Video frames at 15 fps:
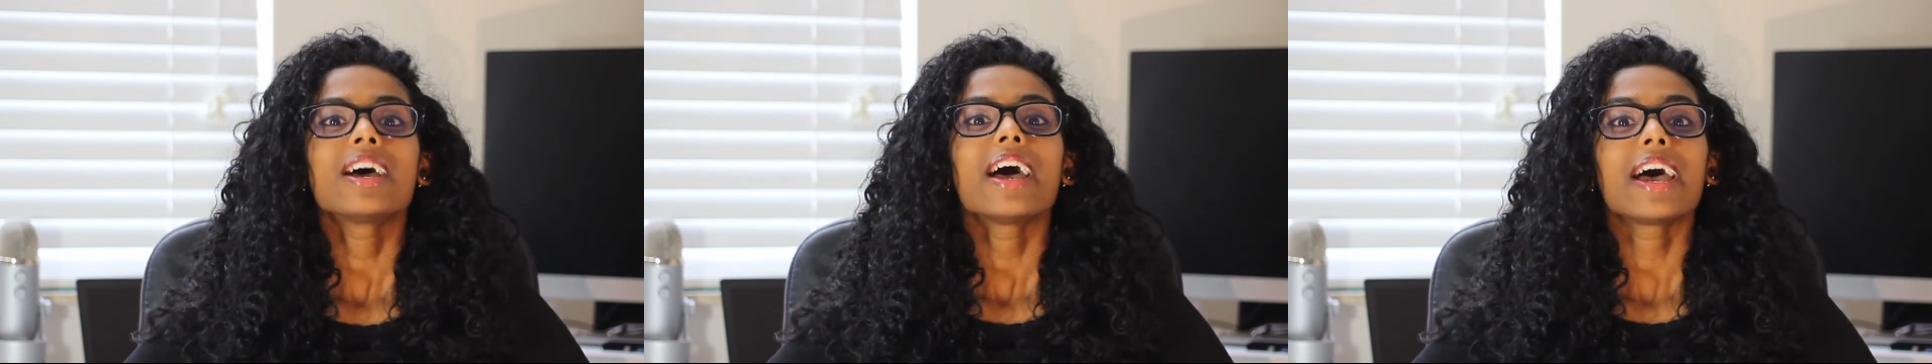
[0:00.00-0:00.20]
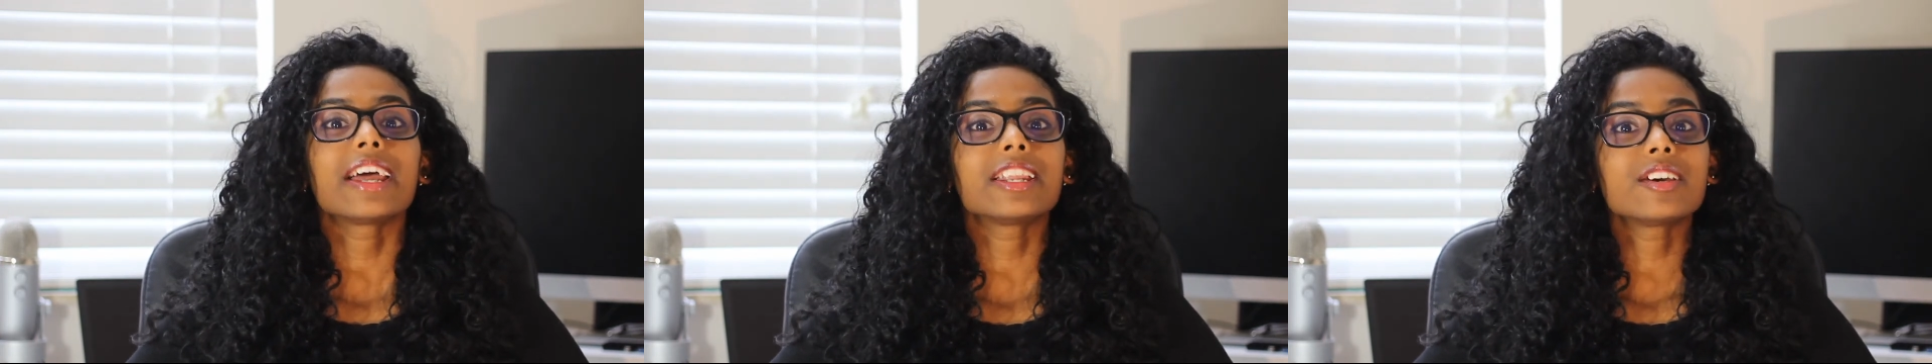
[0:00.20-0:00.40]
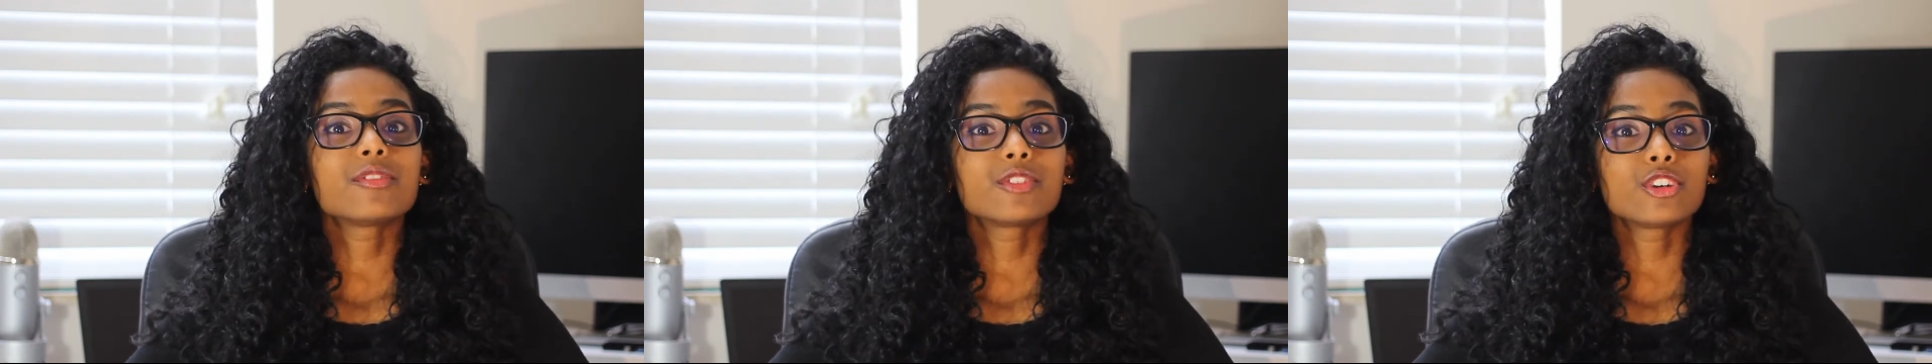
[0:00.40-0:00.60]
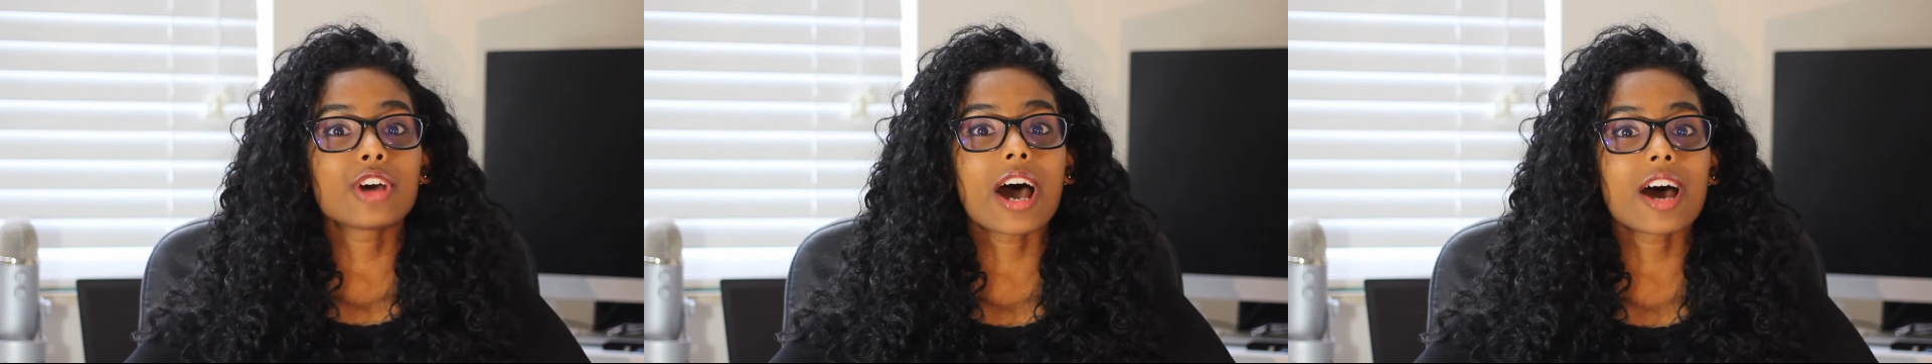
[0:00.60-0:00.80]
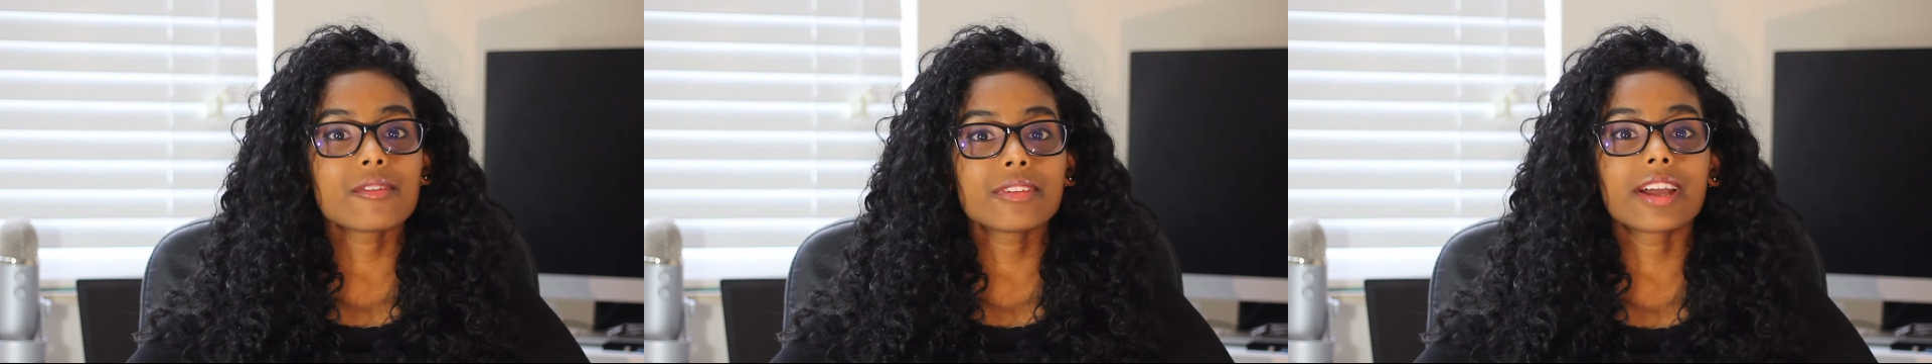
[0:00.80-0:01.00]
And if you
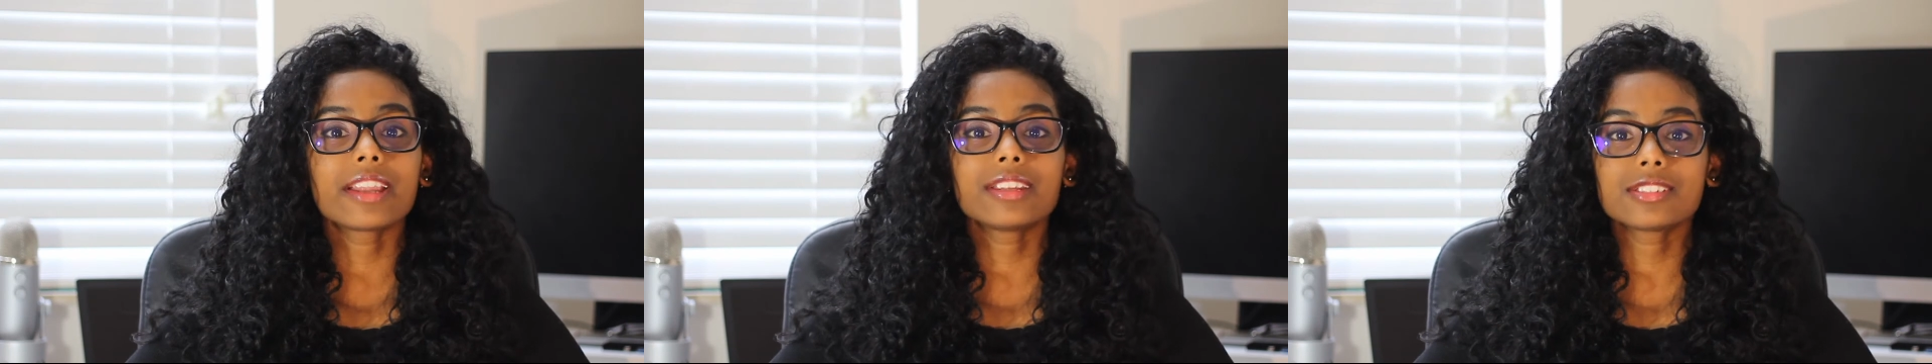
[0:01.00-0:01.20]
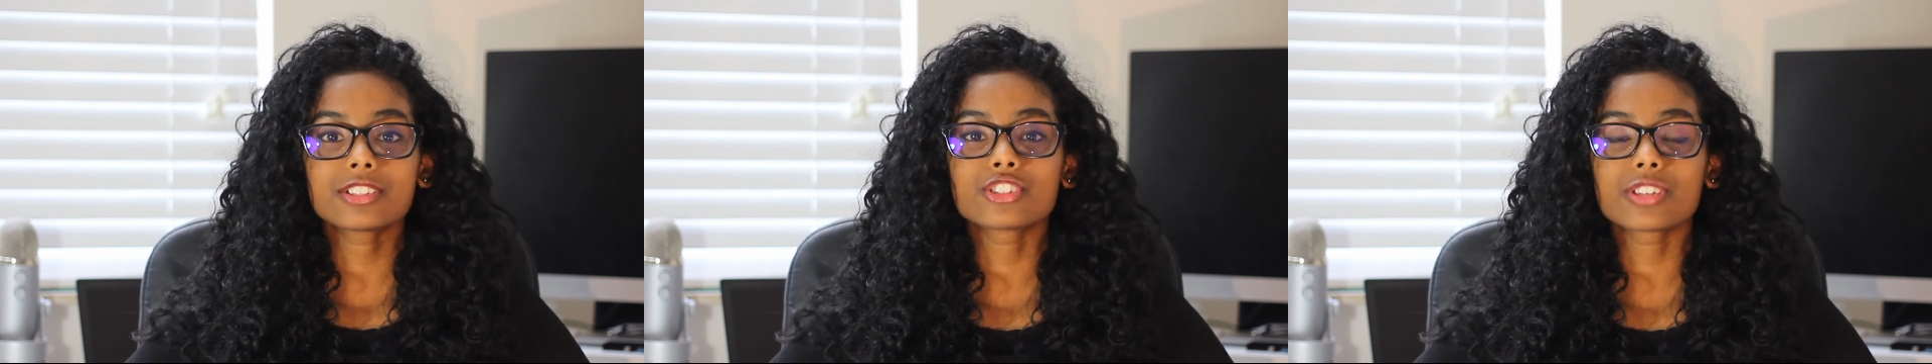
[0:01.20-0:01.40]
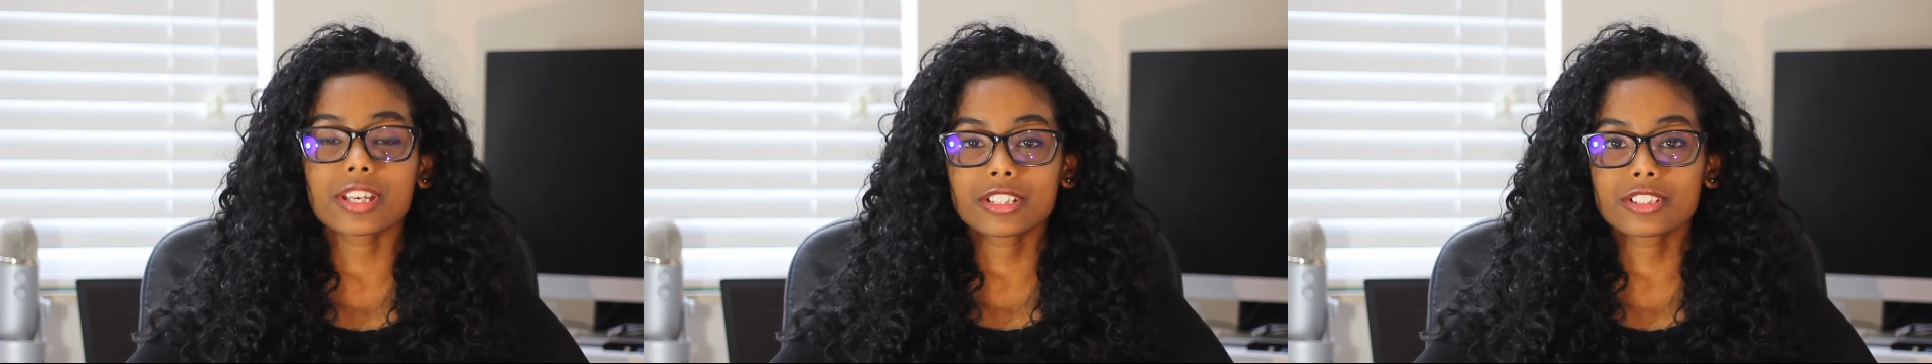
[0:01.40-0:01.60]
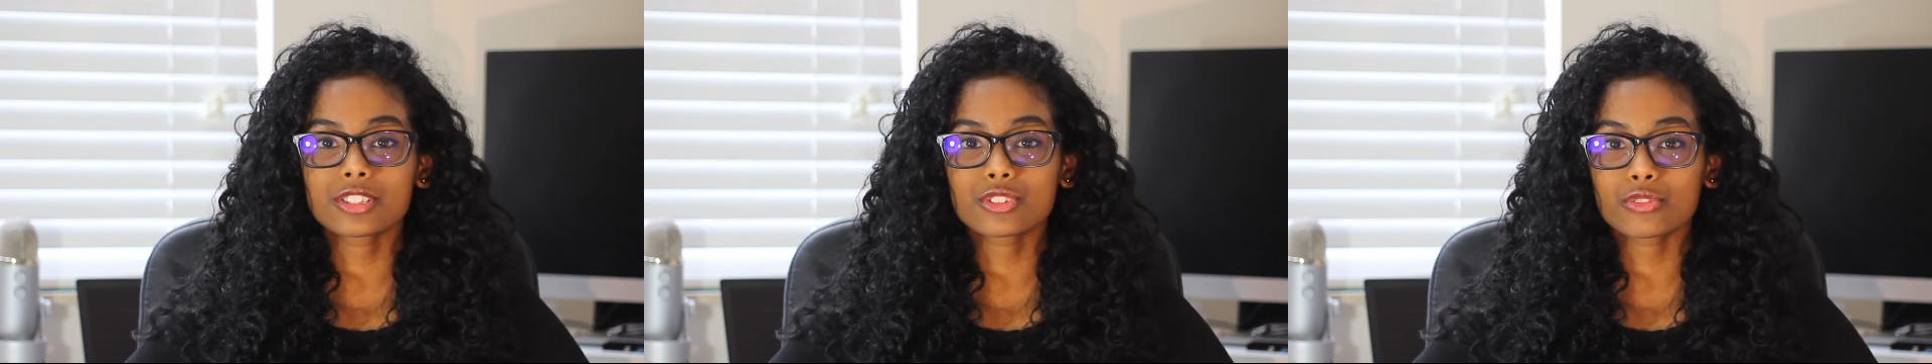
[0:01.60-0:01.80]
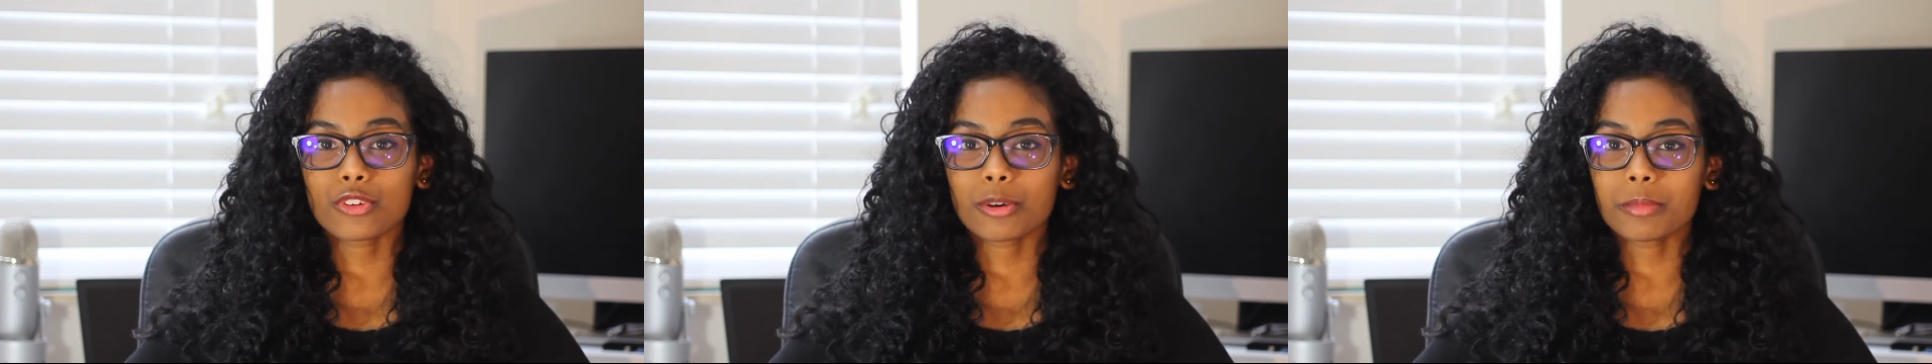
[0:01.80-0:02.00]
have any
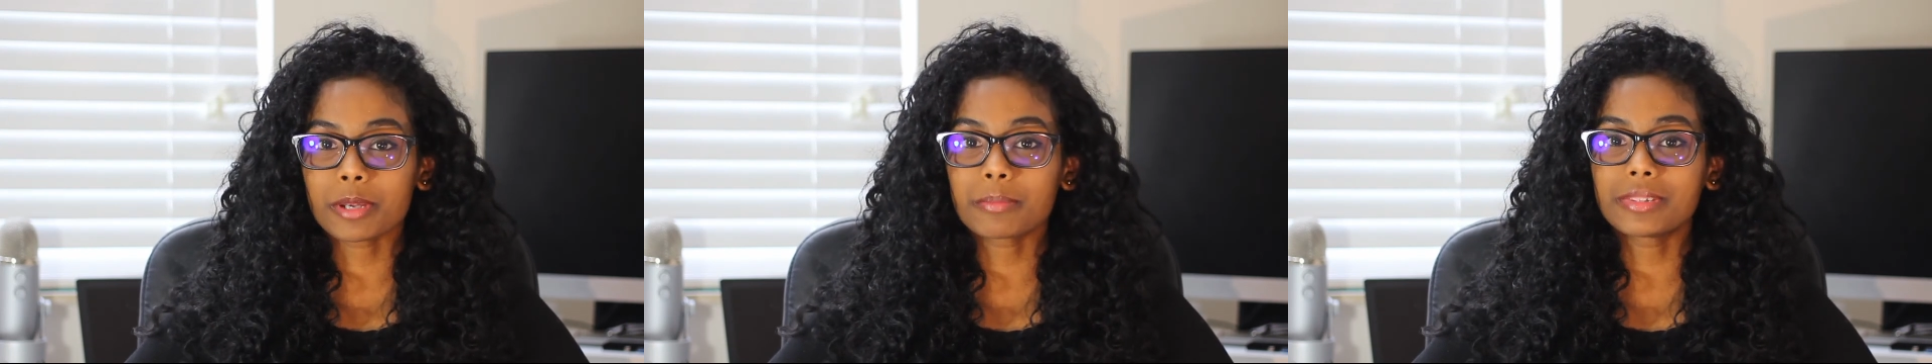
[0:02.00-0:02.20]
suggestions for me,